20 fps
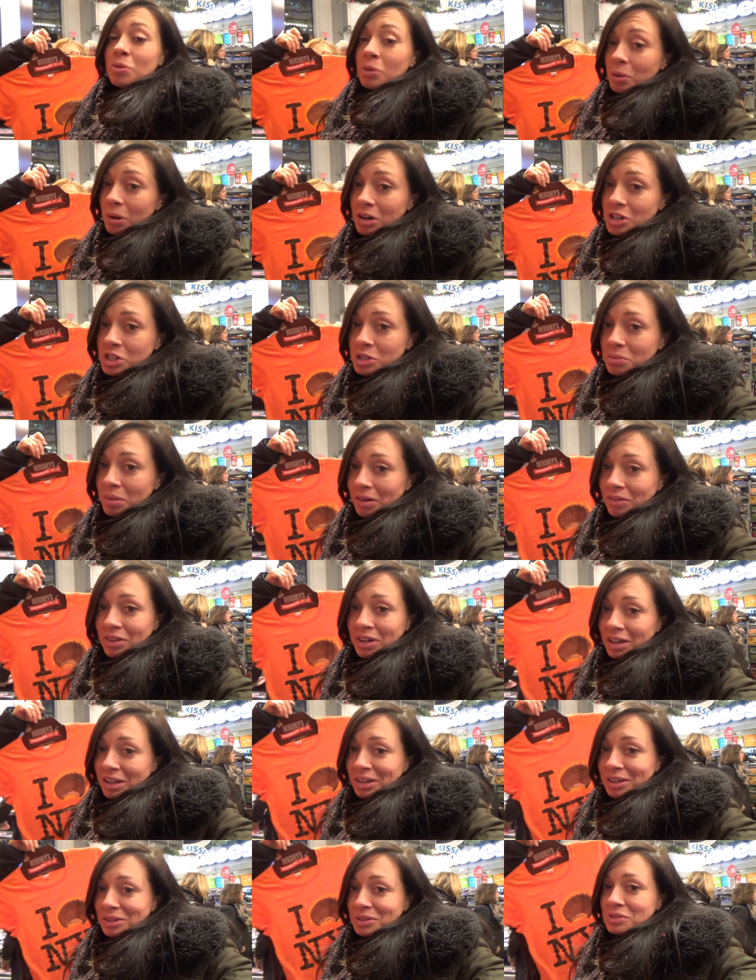You've been watching my
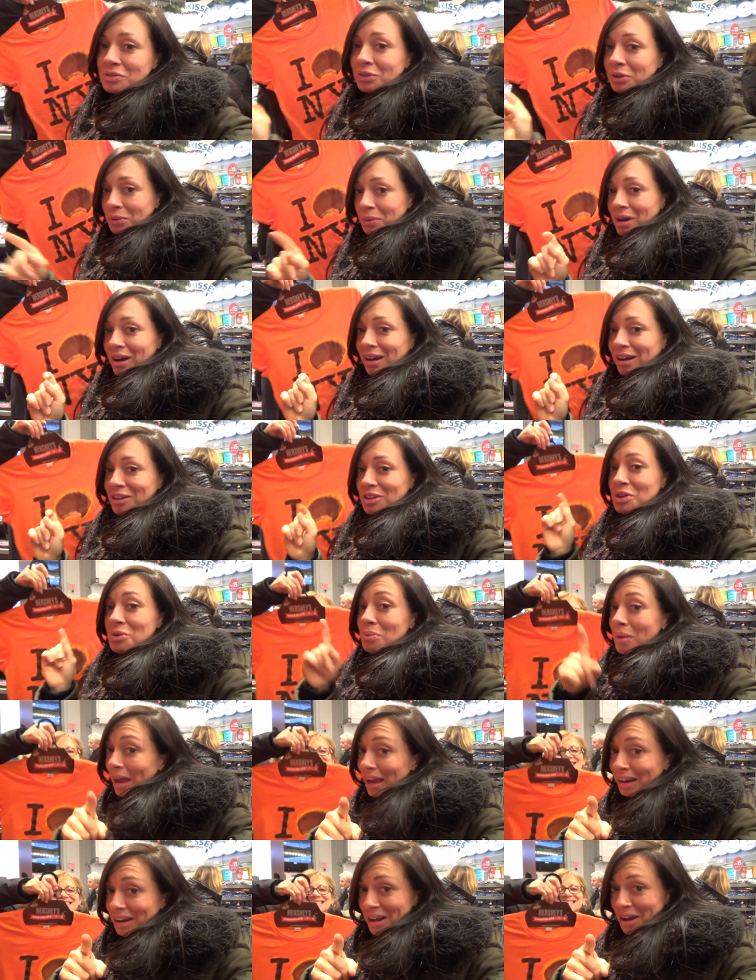videos for a while. You
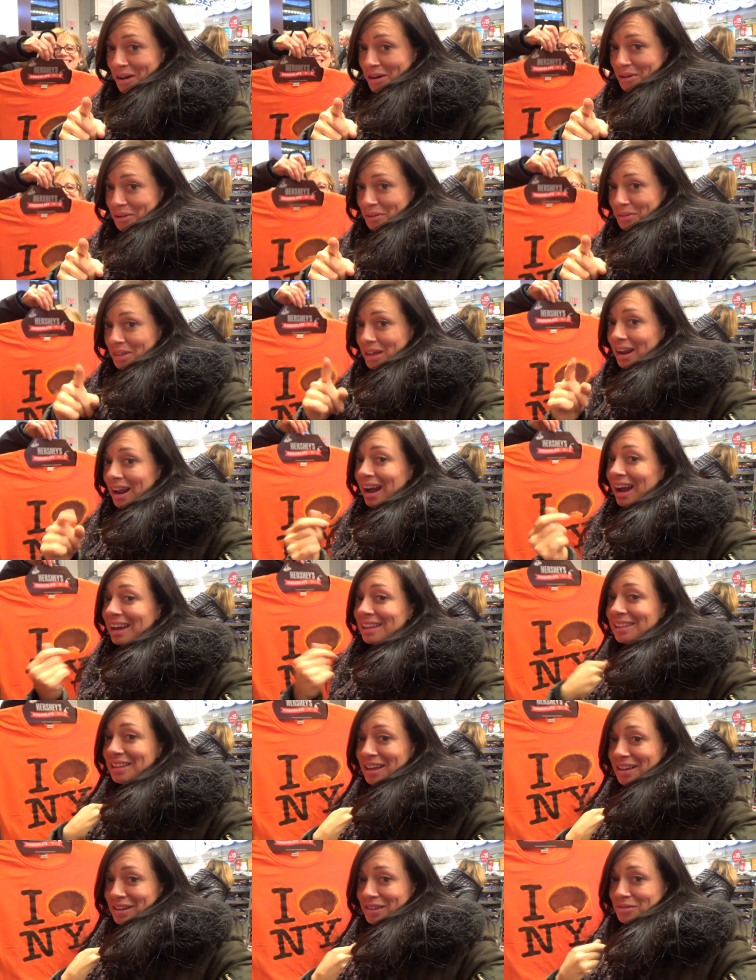may know that I
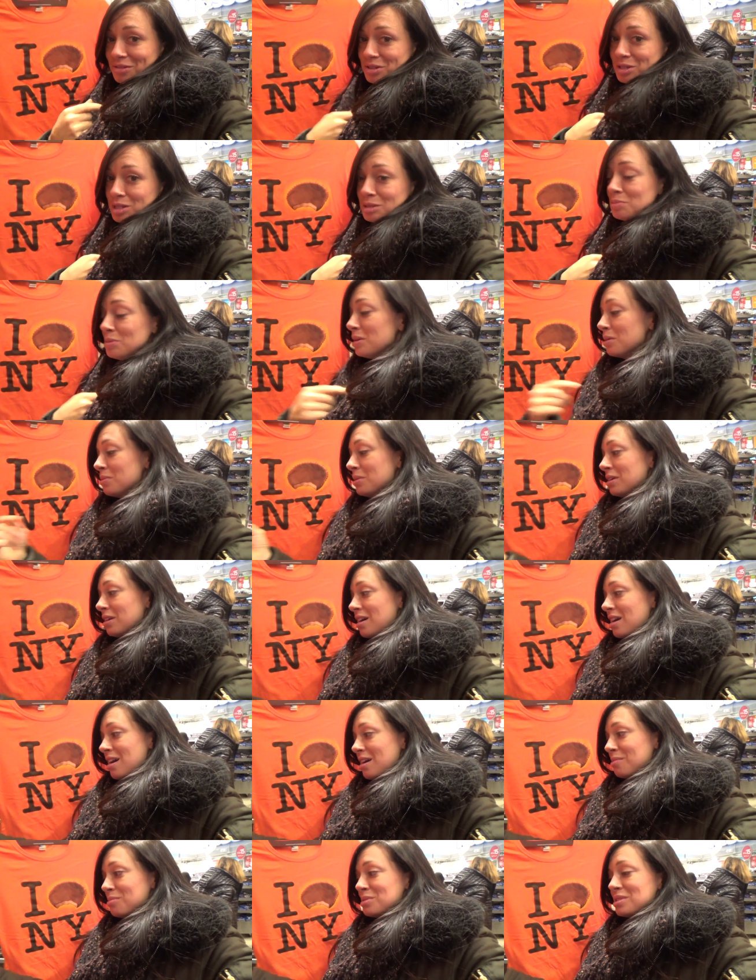love Reese's Peanut Butter
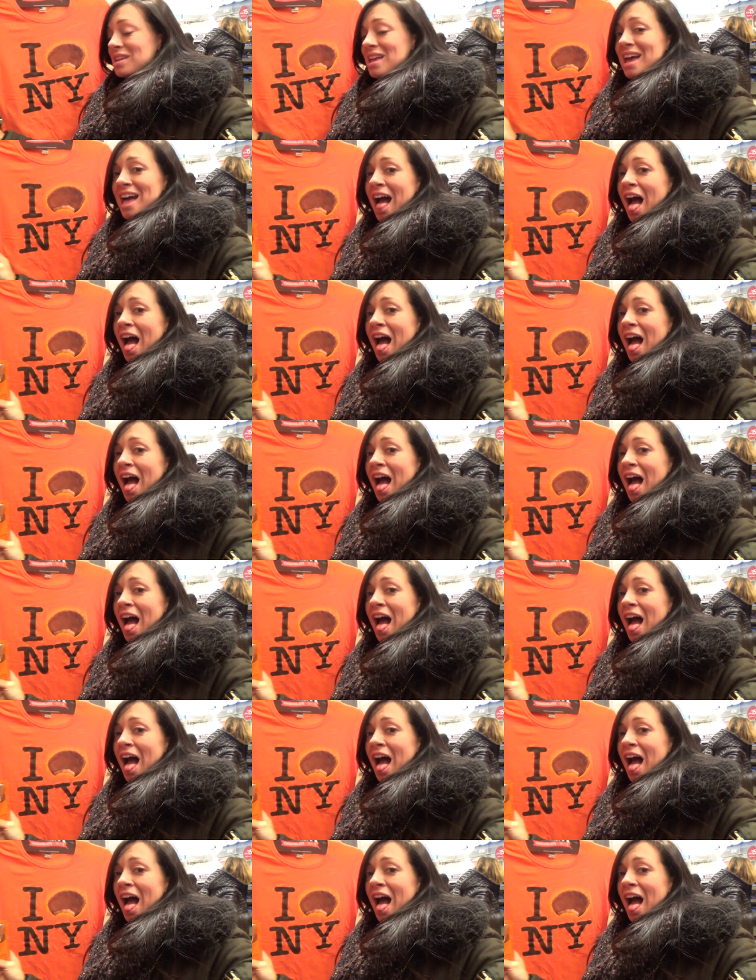Cups.